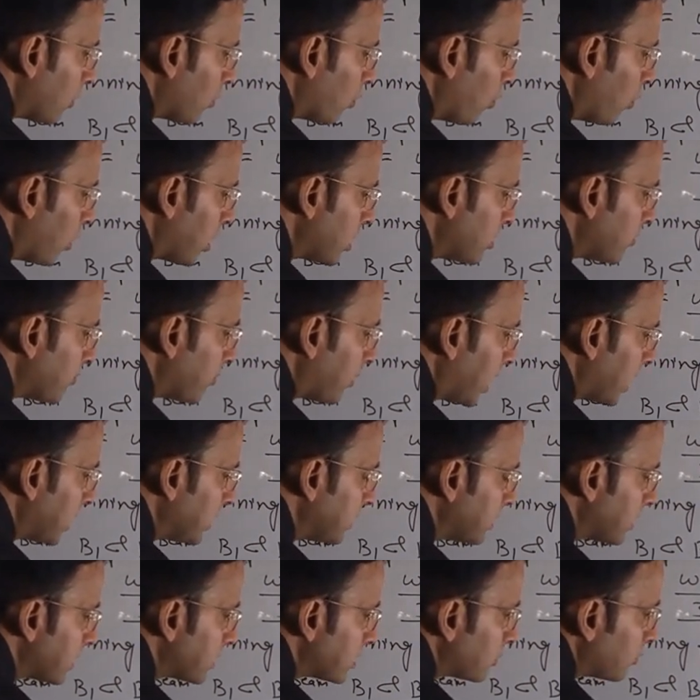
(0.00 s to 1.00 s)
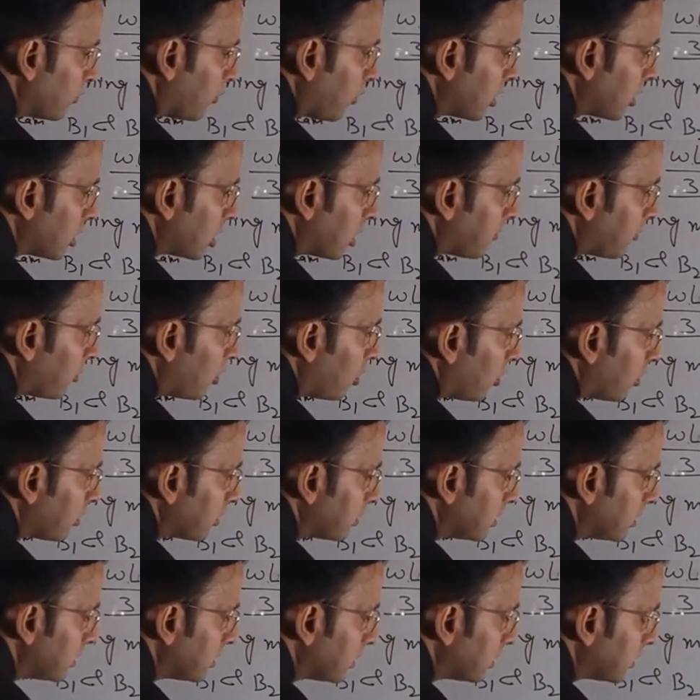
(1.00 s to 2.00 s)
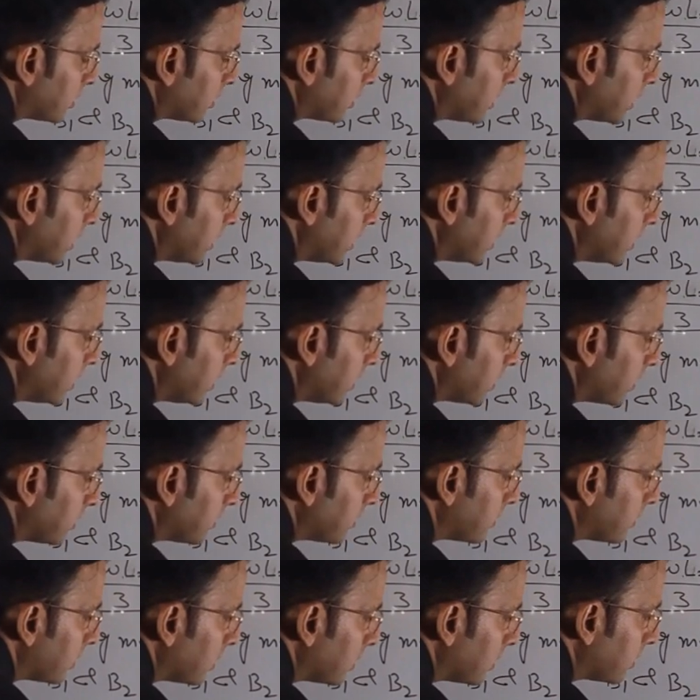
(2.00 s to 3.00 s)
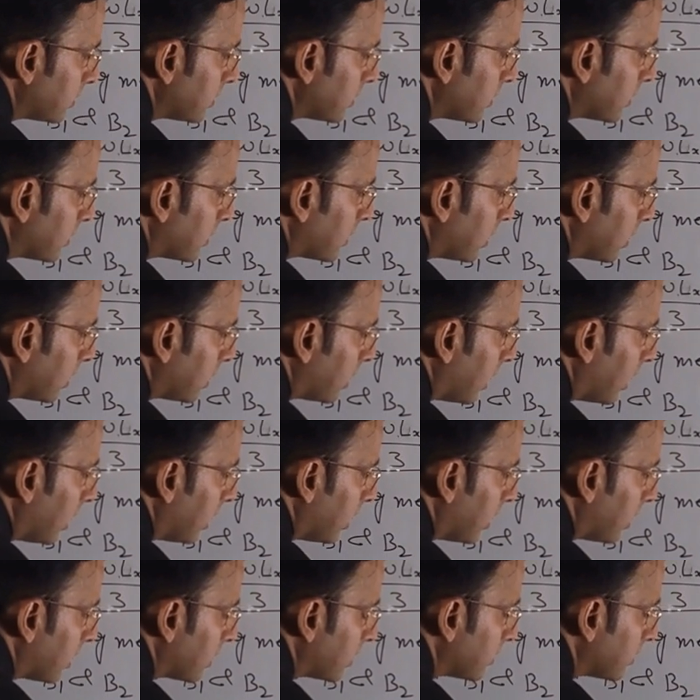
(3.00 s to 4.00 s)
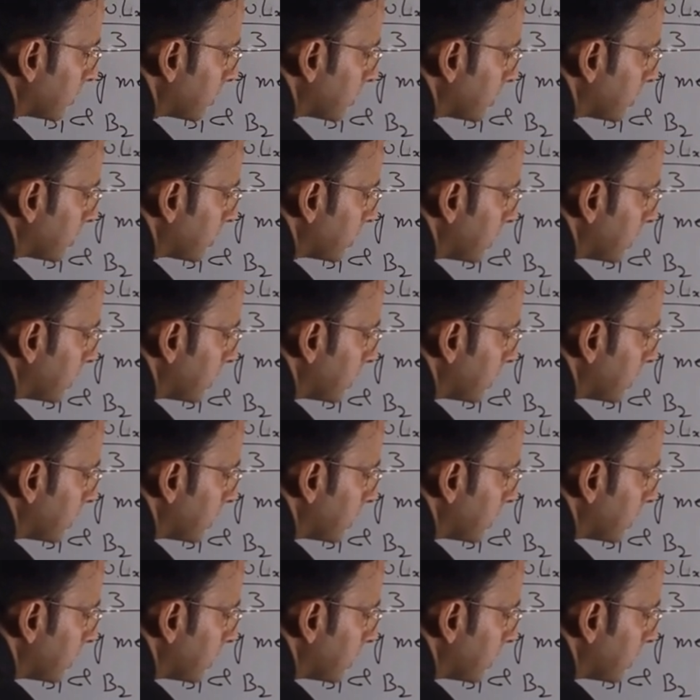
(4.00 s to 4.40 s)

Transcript: 1 minus 1 upon 3 R